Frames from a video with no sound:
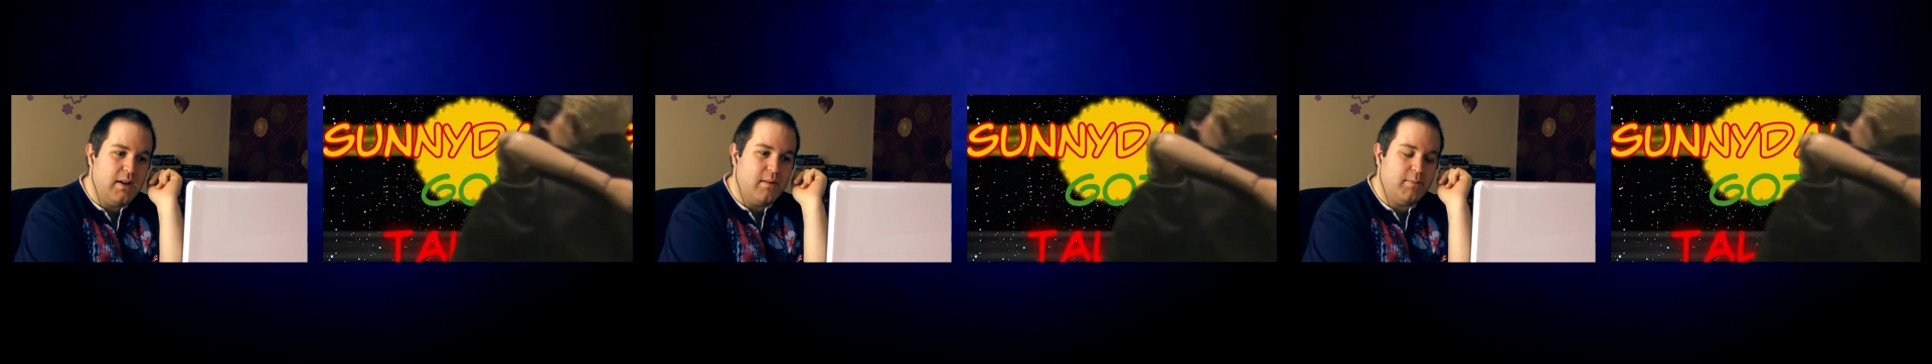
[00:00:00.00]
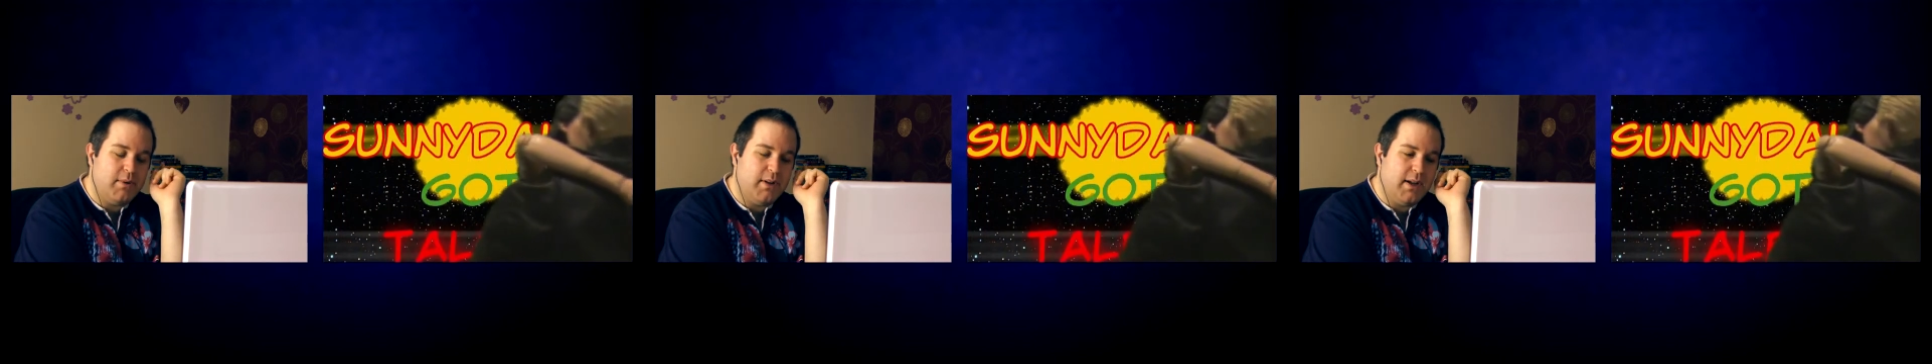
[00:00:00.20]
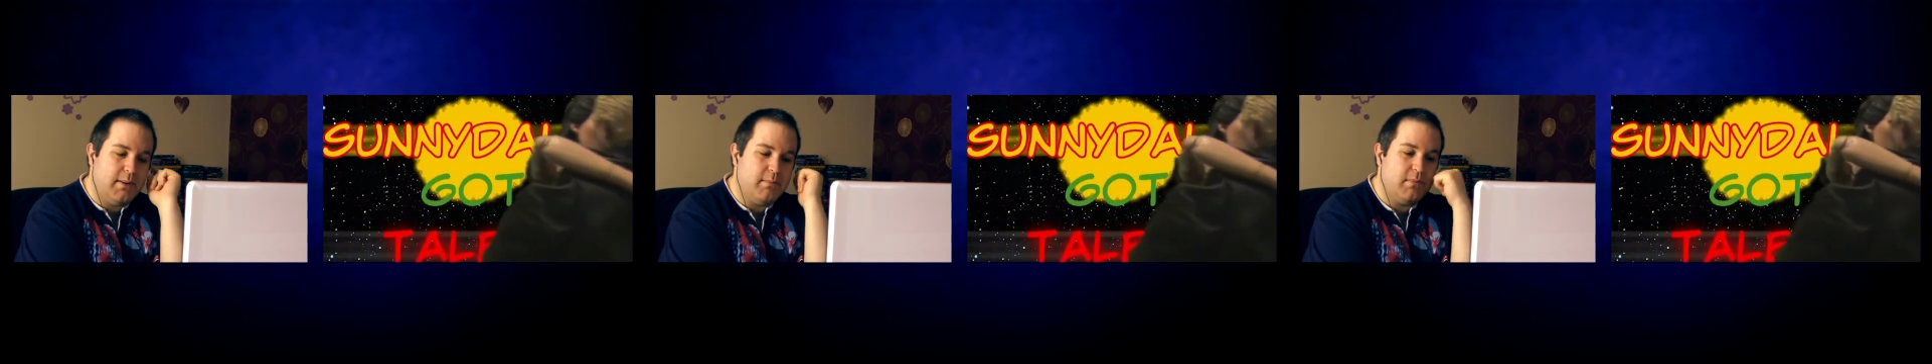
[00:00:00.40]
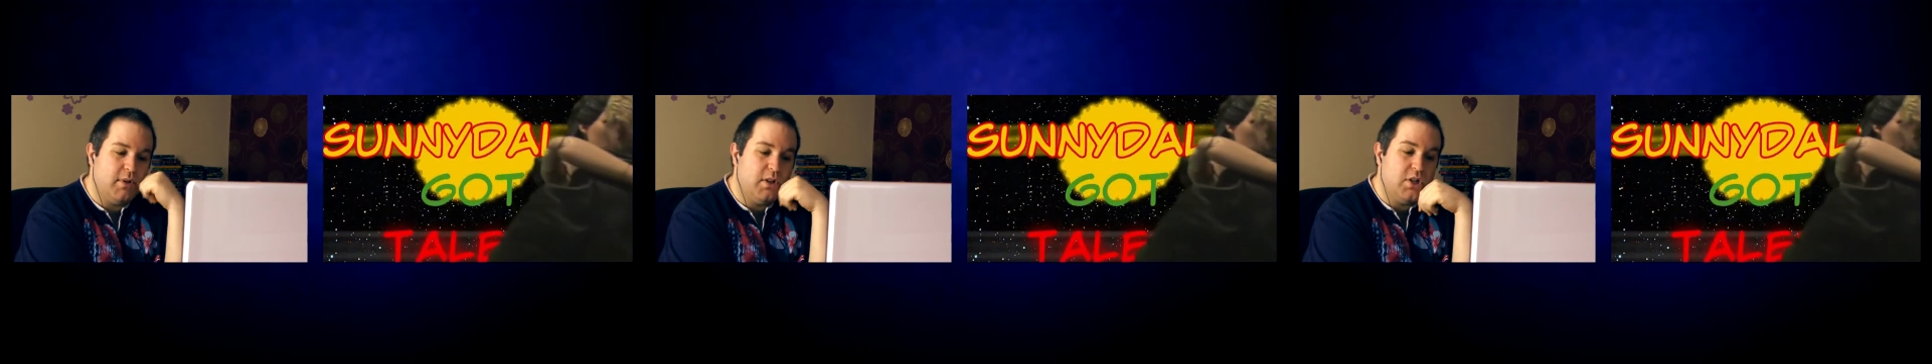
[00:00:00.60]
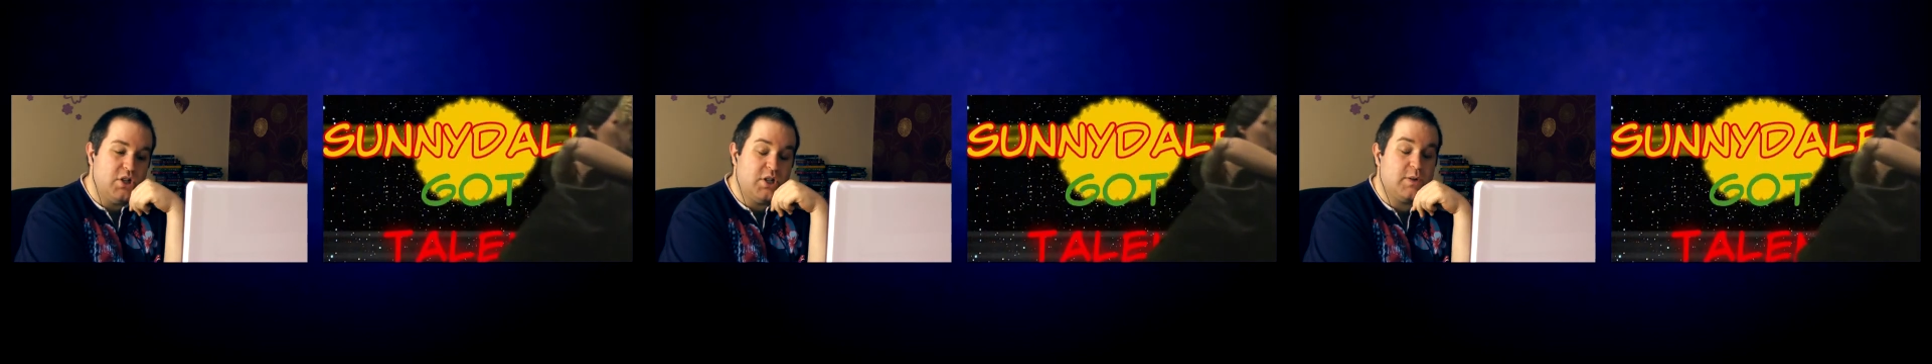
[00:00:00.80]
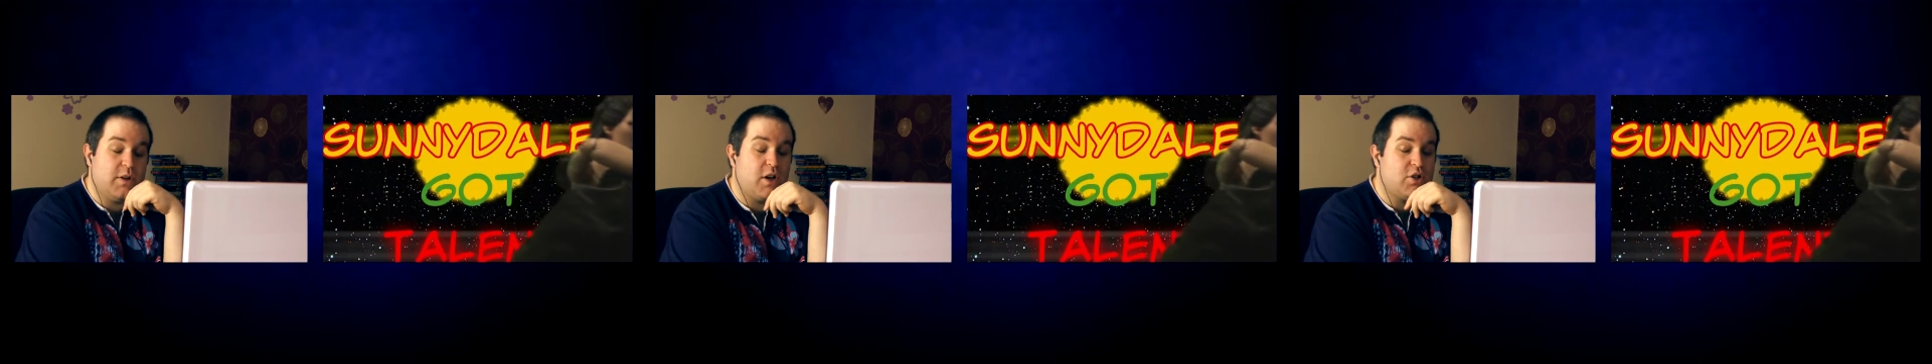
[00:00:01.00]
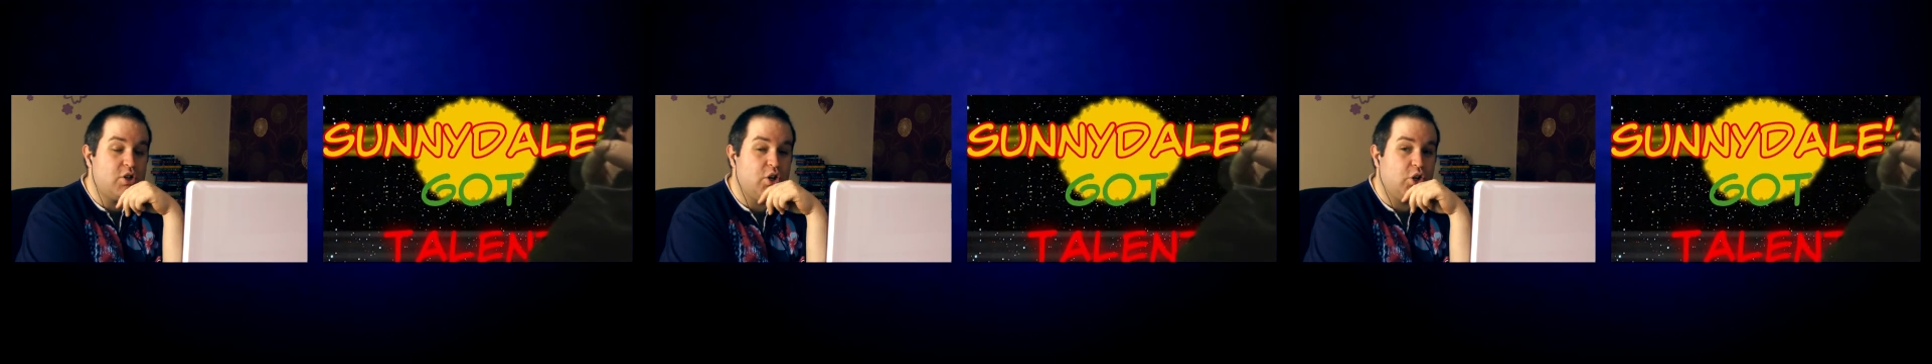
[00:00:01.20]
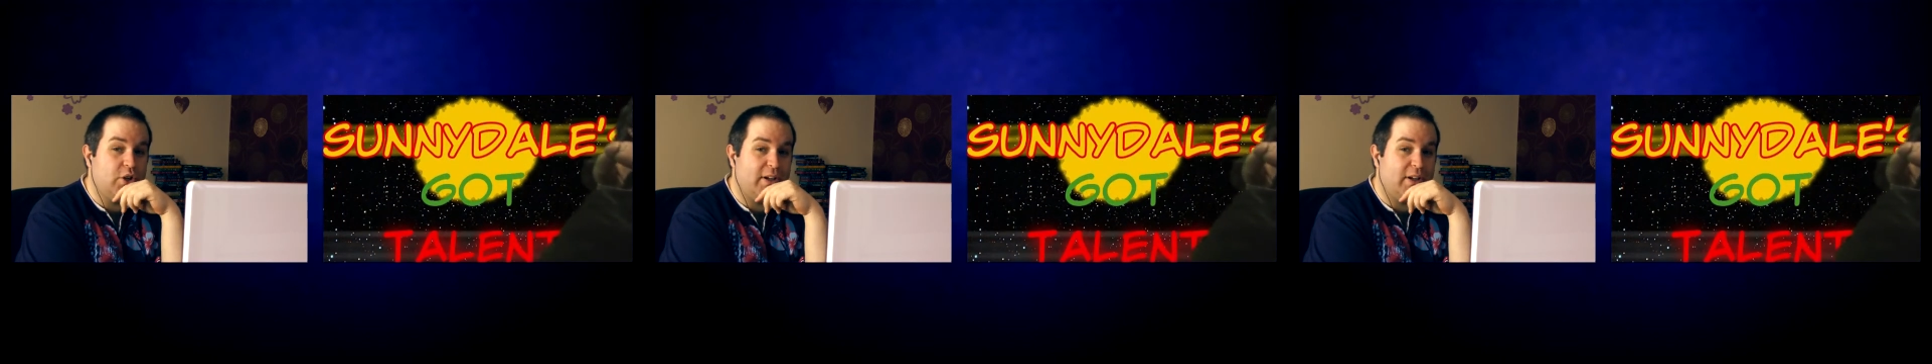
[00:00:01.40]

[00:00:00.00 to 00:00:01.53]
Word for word: But she's also good